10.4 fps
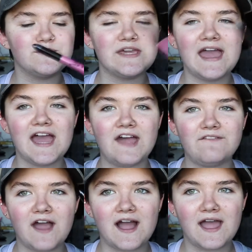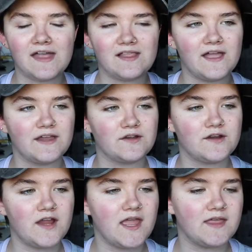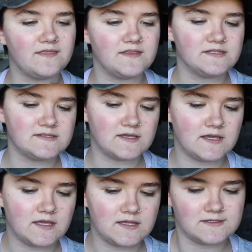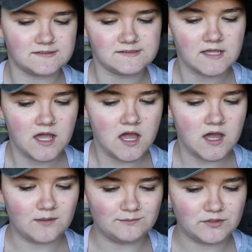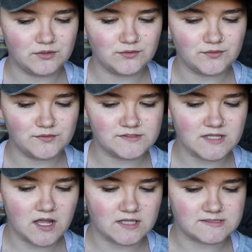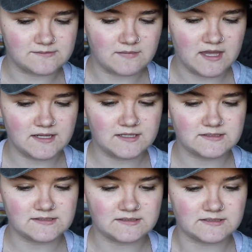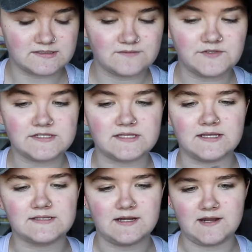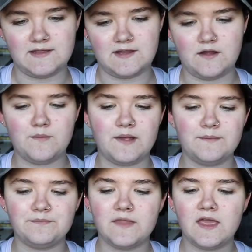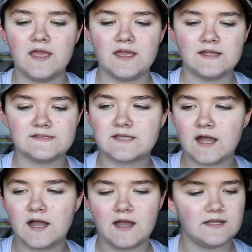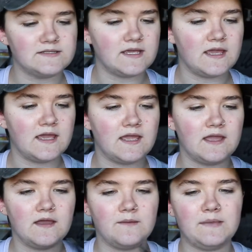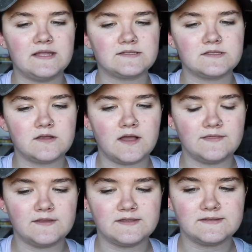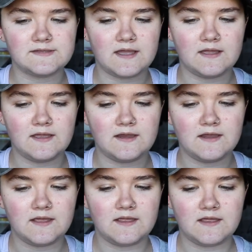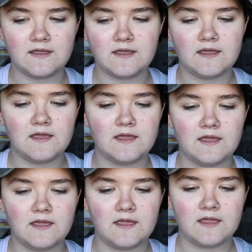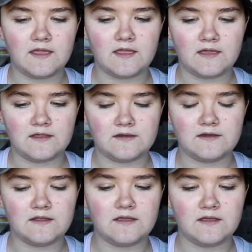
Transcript: we have eyeliner, and this is Amuse Cosmatics. It doesn't even say it's an eyeliner, but it's got a pencil on this side and